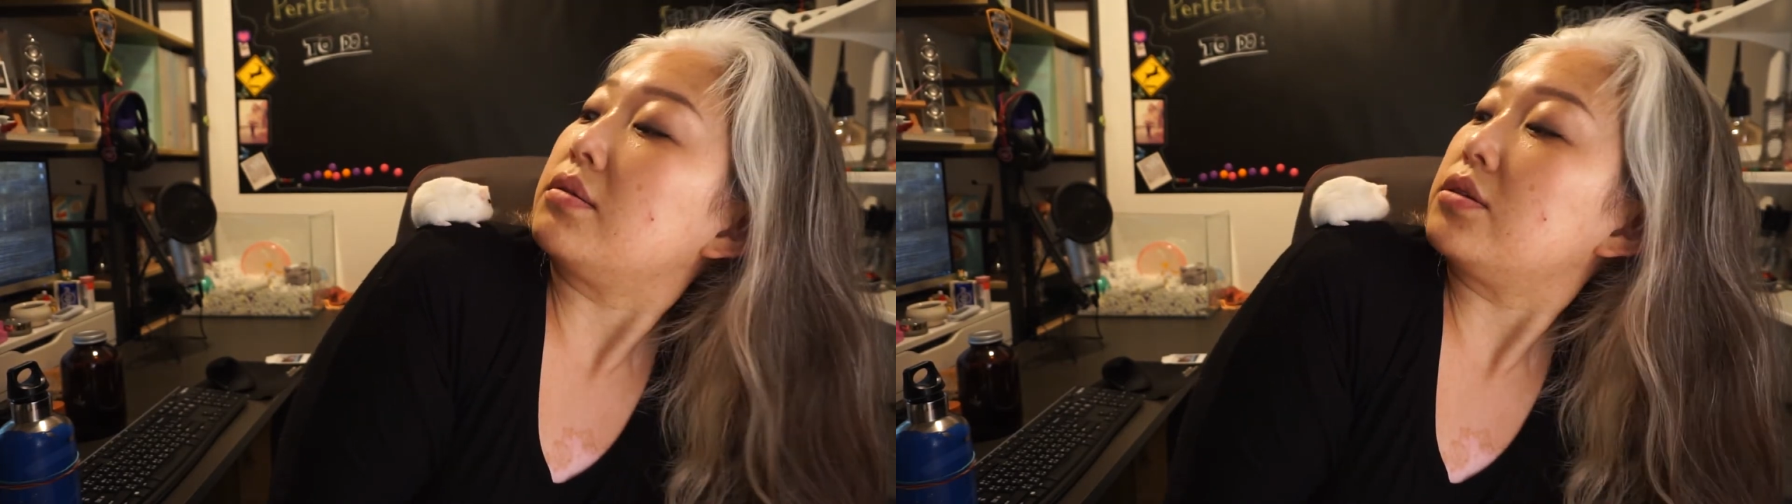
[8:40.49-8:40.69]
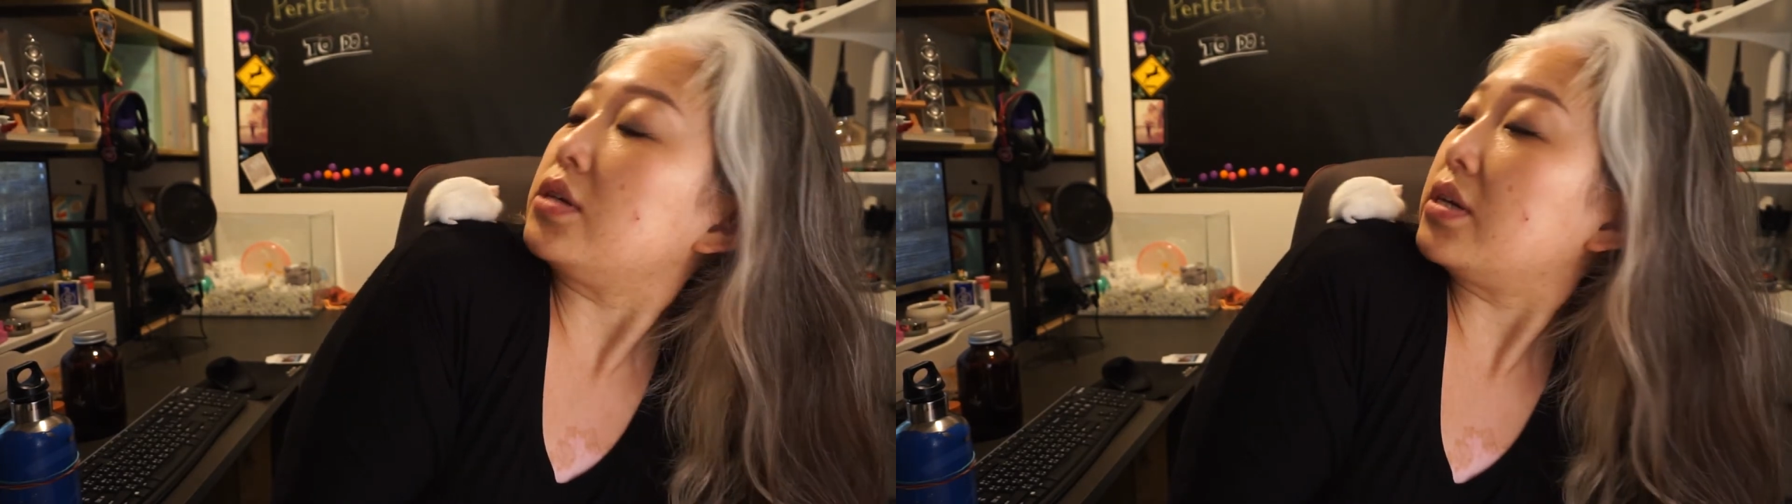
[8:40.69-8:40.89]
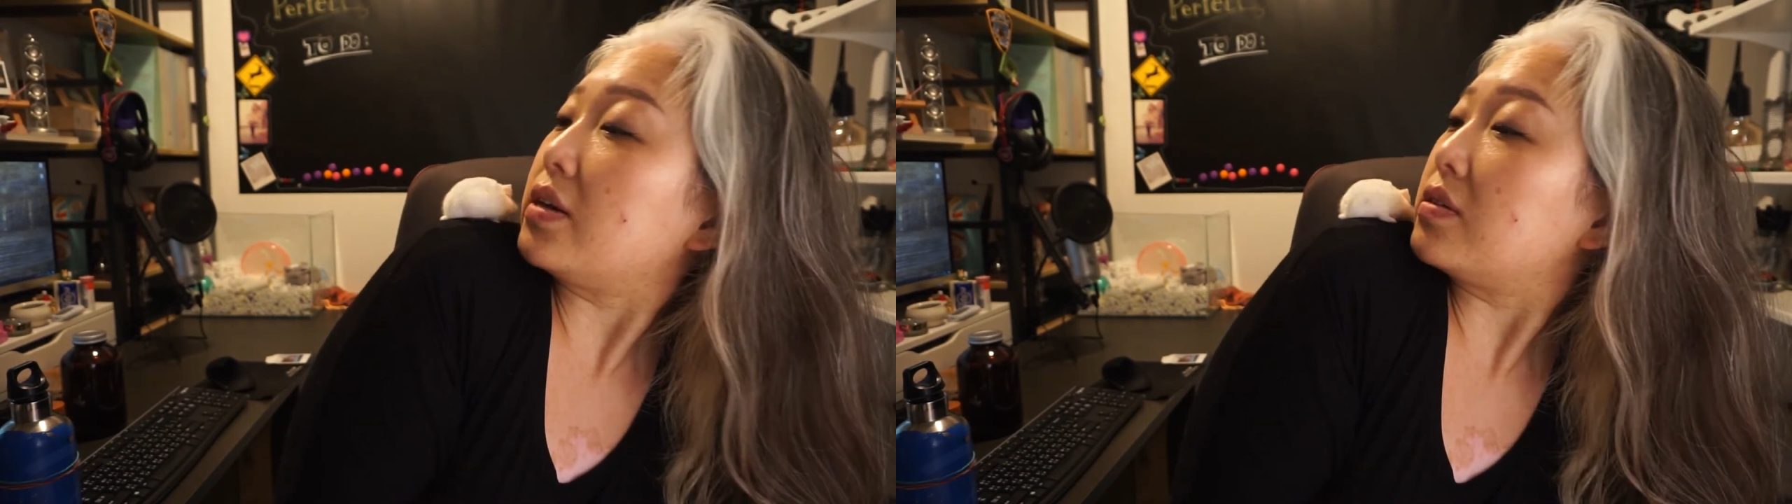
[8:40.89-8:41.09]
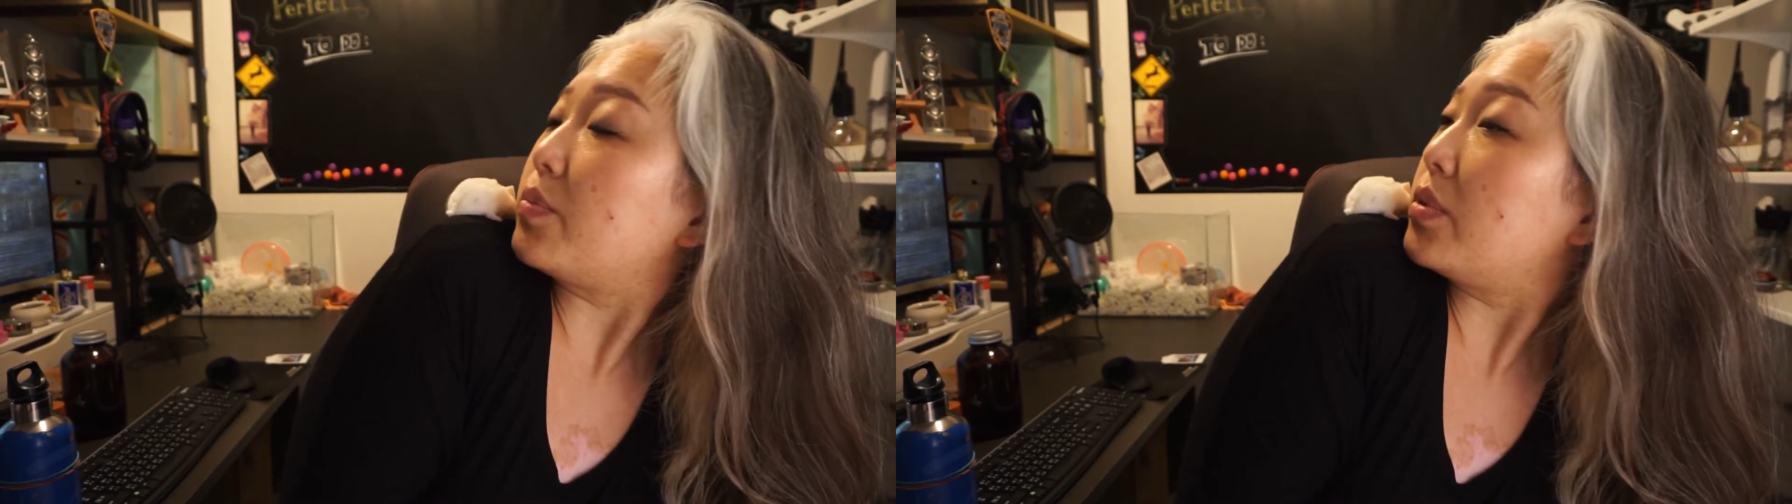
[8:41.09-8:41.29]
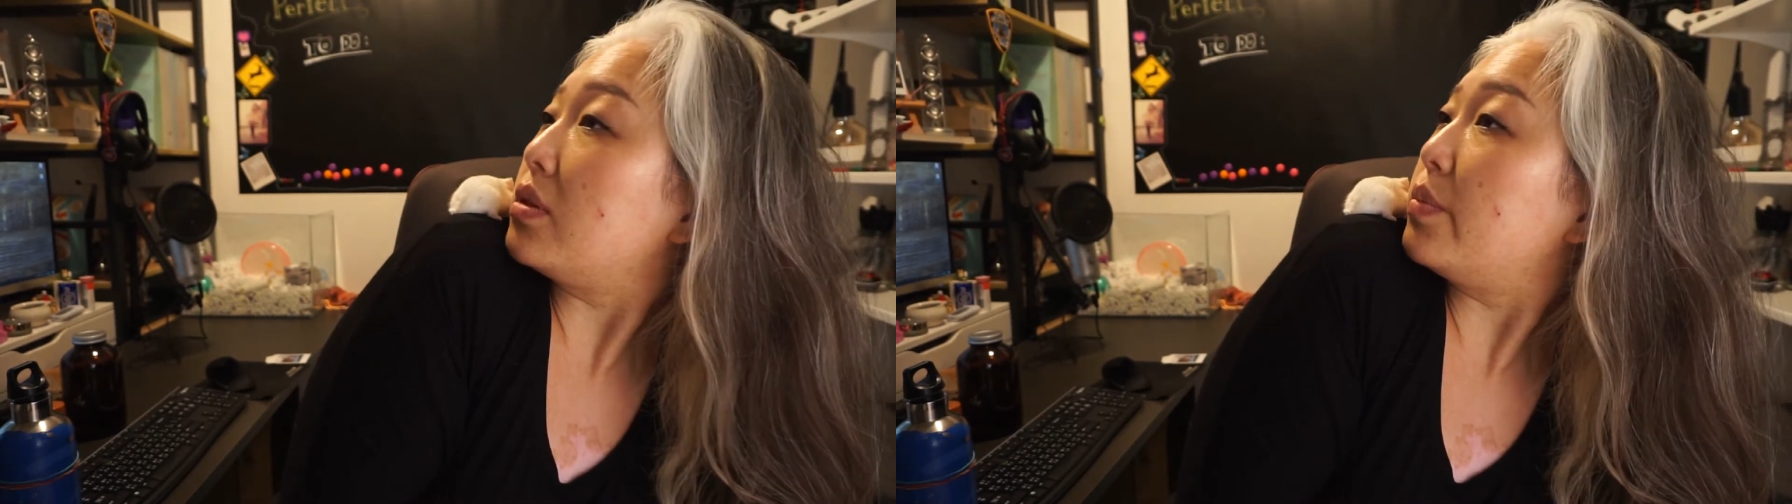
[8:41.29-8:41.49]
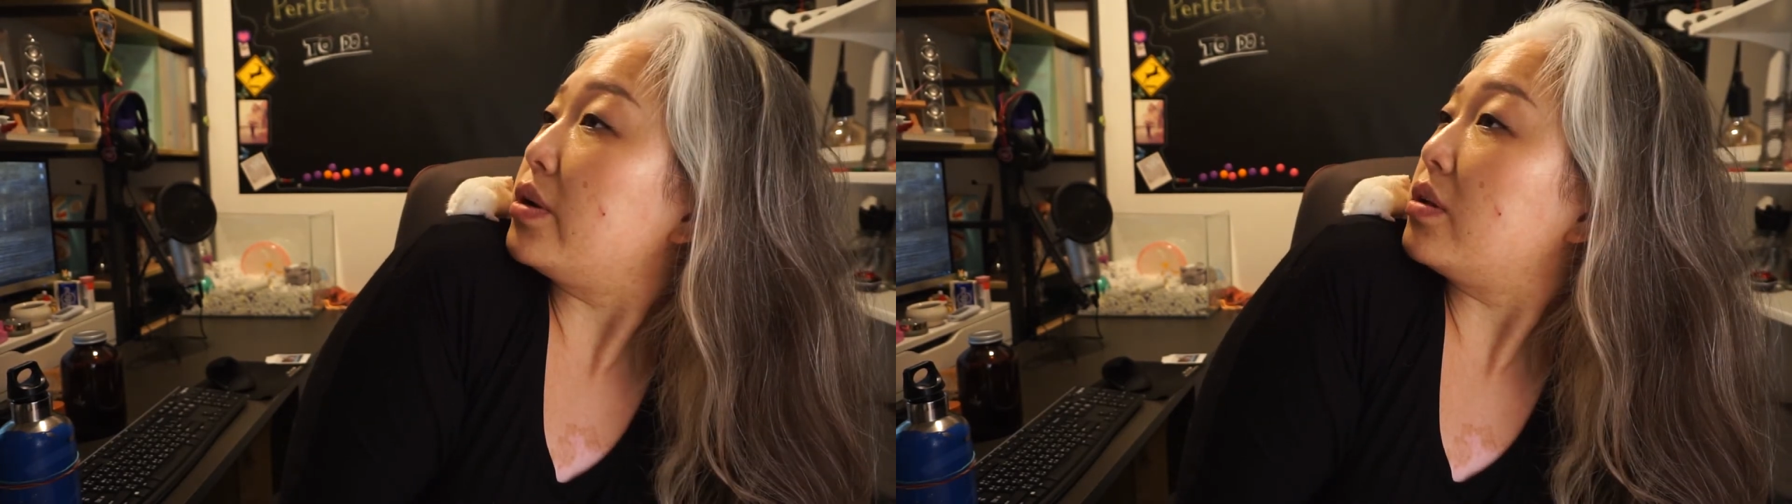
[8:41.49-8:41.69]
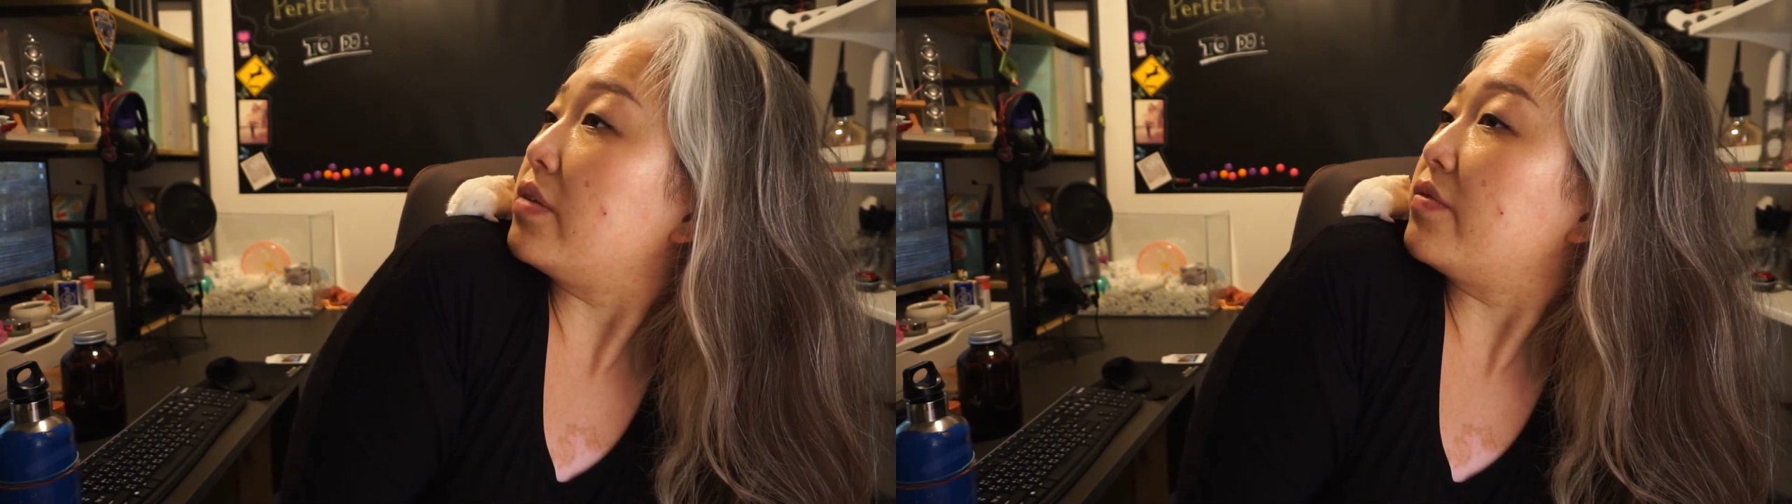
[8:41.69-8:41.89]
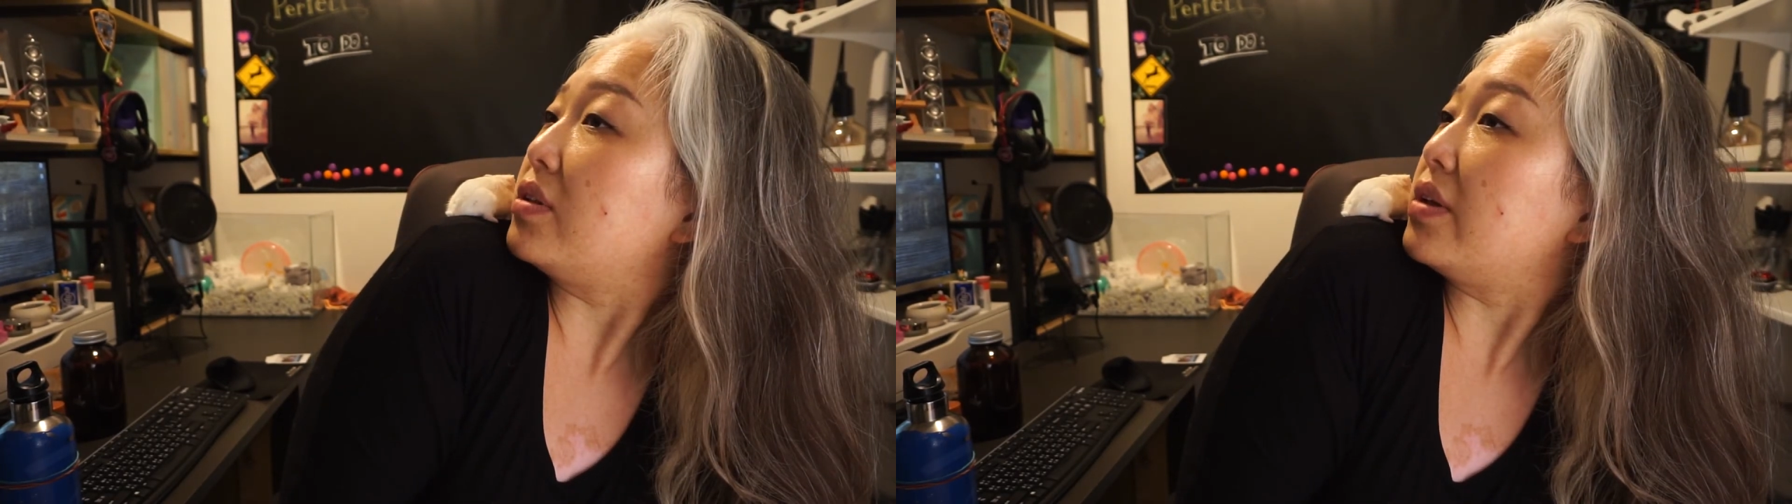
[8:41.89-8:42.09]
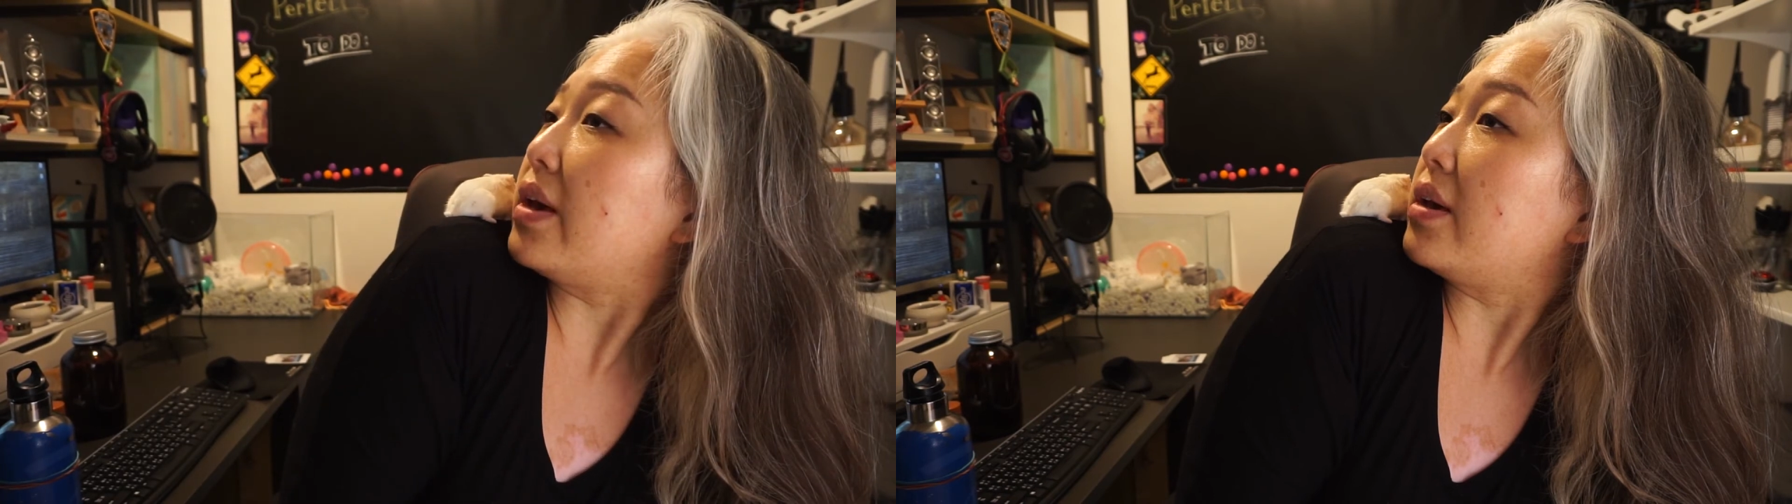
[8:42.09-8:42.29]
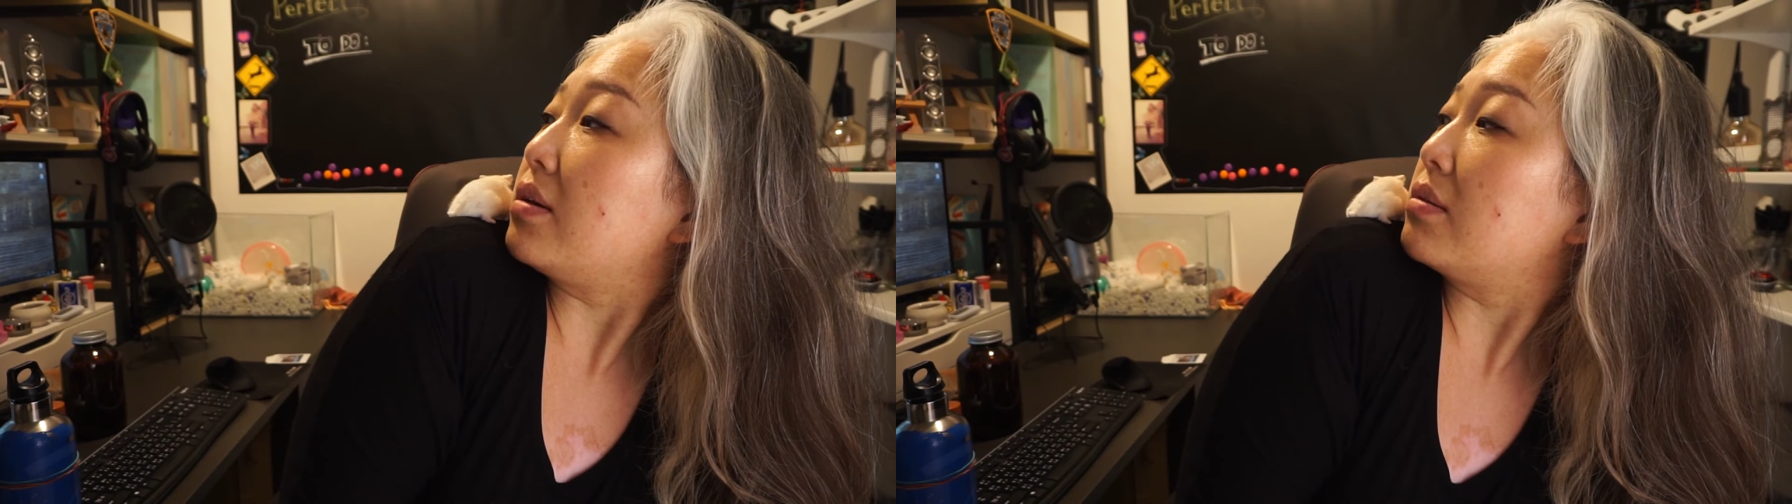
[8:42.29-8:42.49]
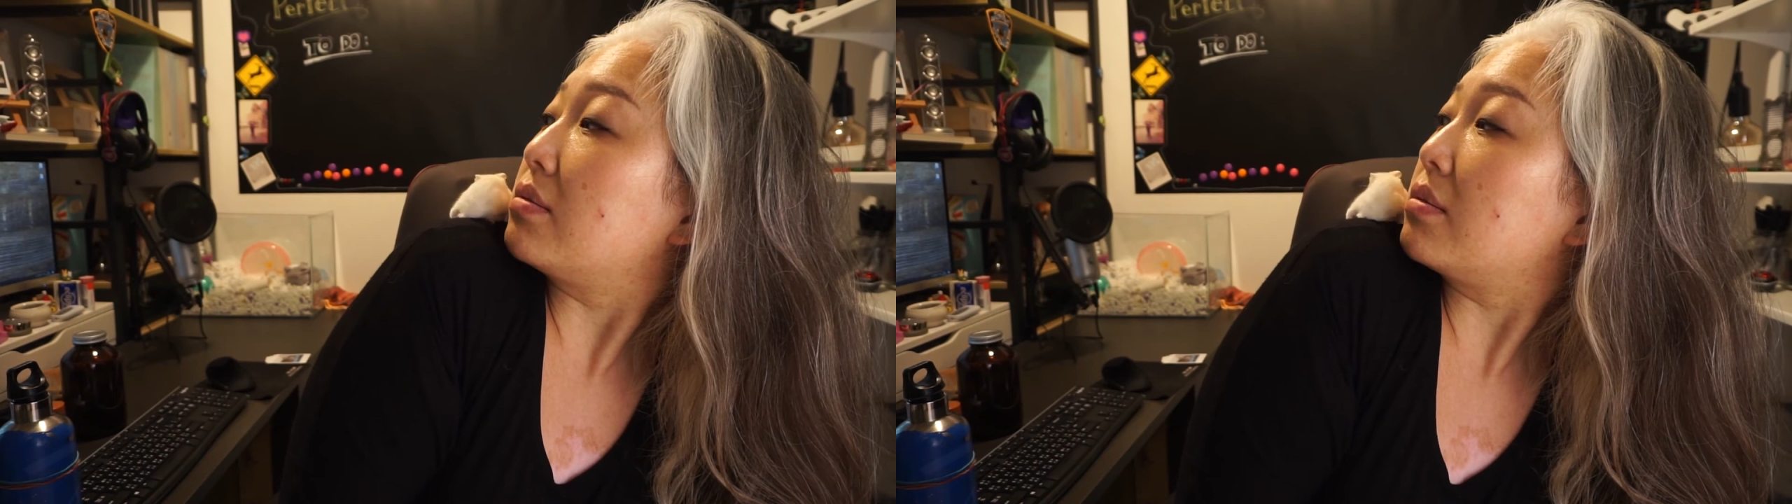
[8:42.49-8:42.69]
she gets up in the middle of the day,